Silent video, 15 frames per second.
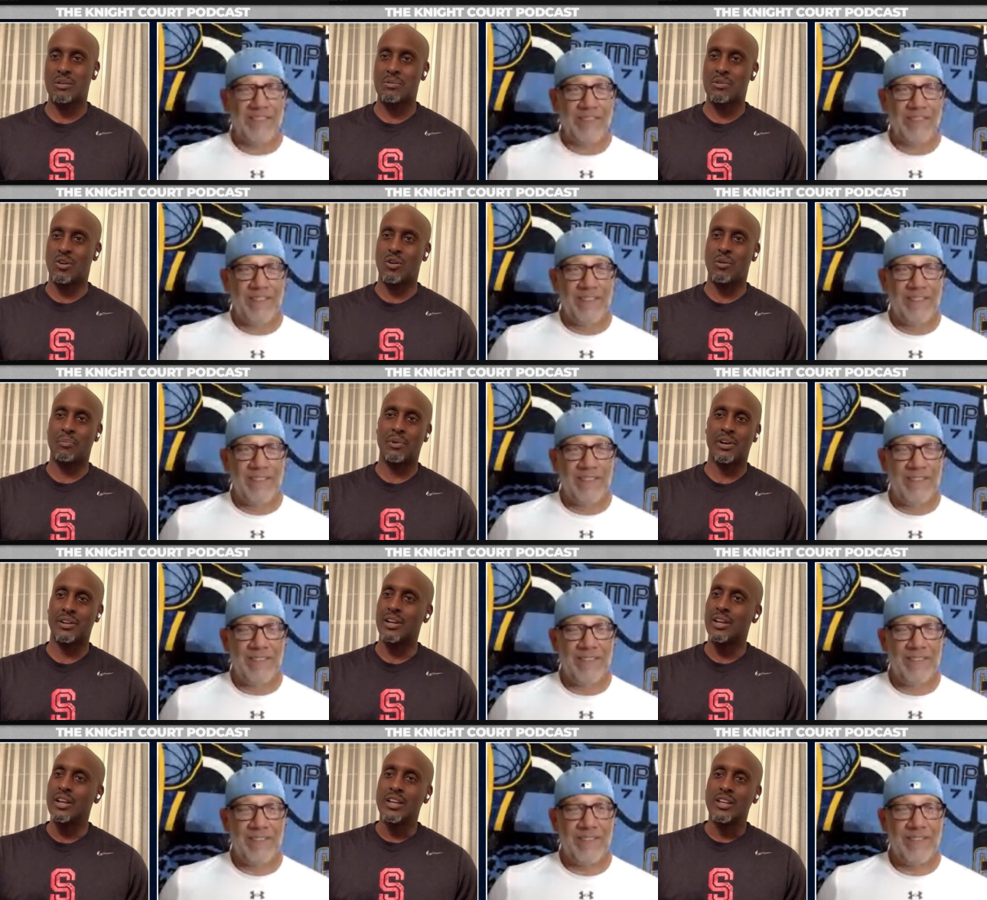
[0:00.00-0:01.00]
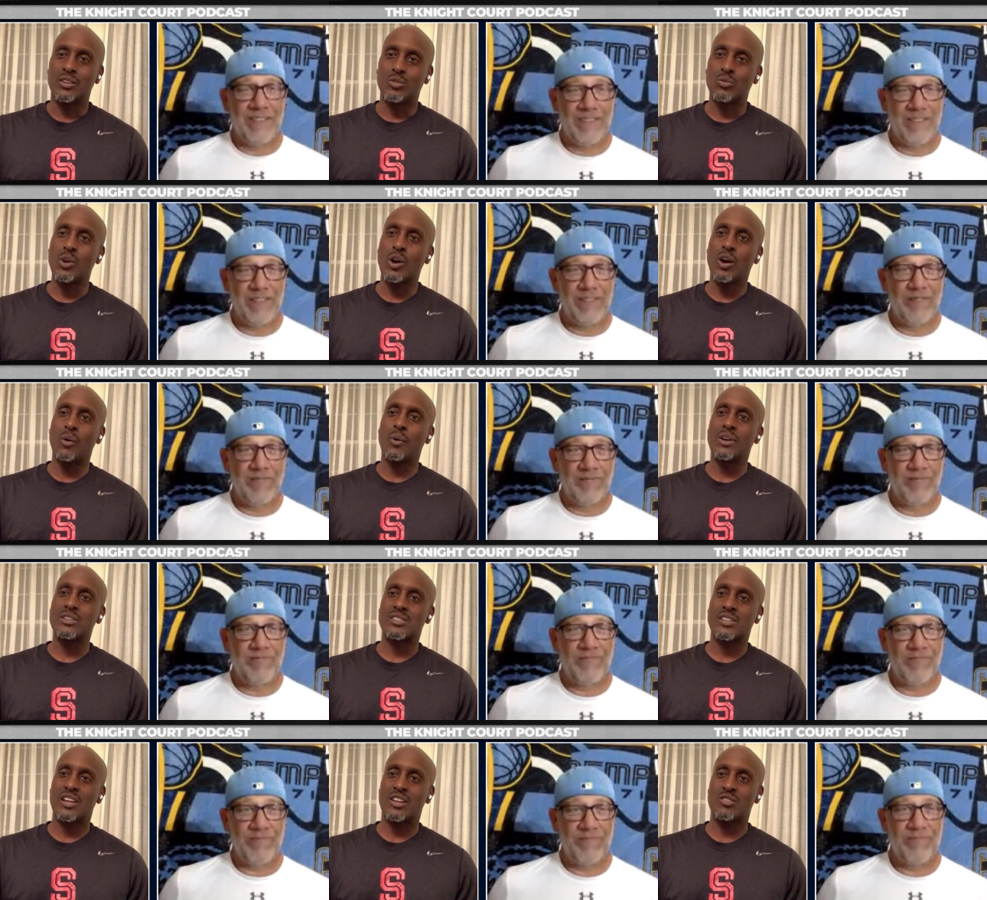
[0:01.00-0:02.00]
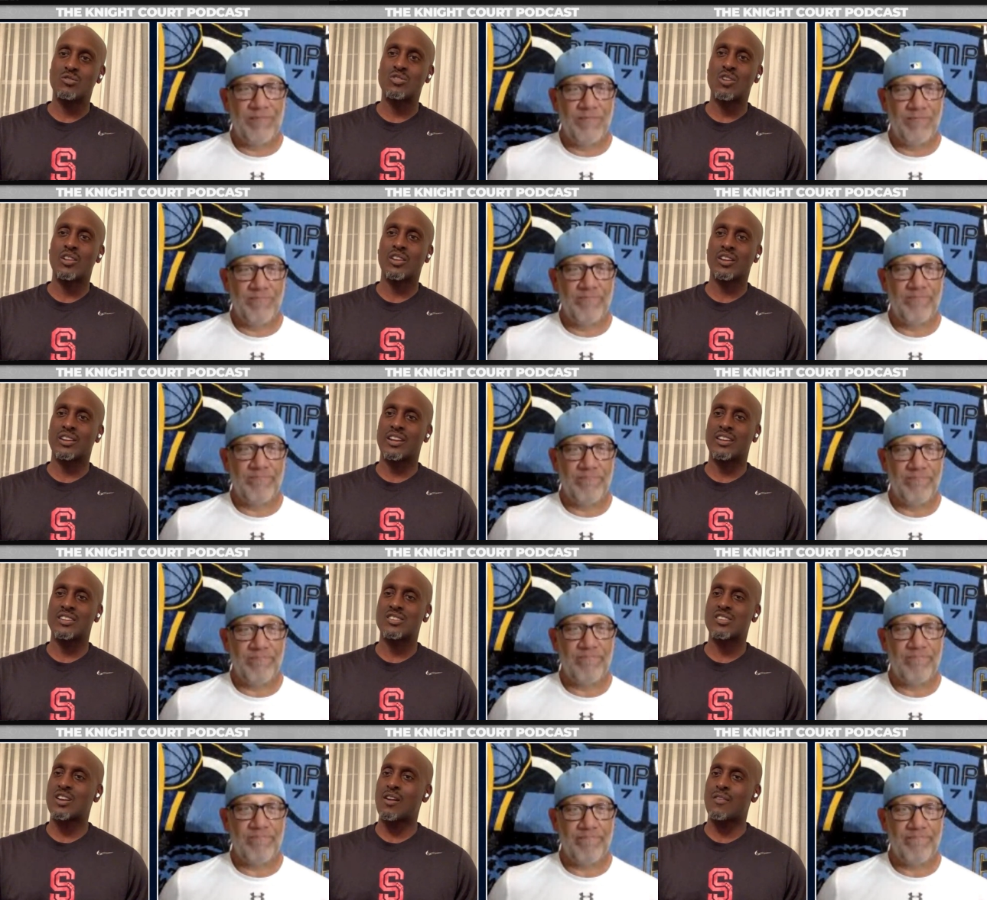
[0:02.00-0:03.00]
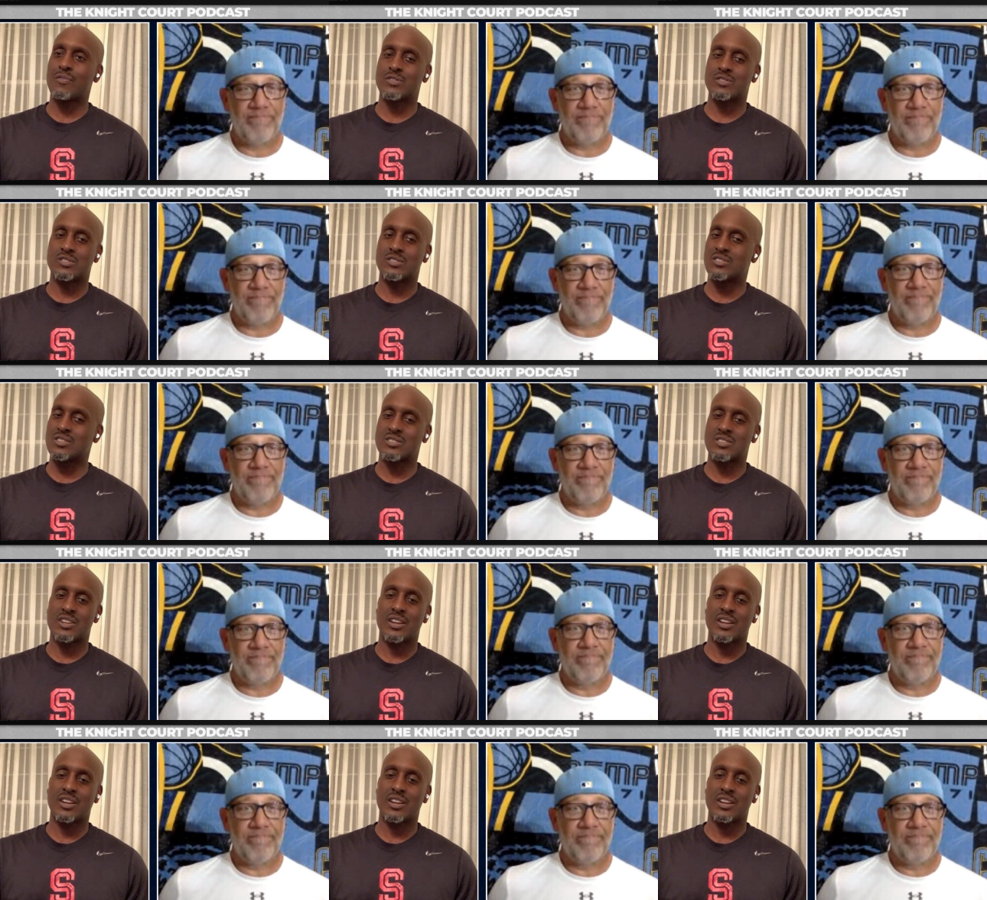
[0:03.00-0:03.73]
Speaker 1: keep going. But we always say, you start looking at these conferences and just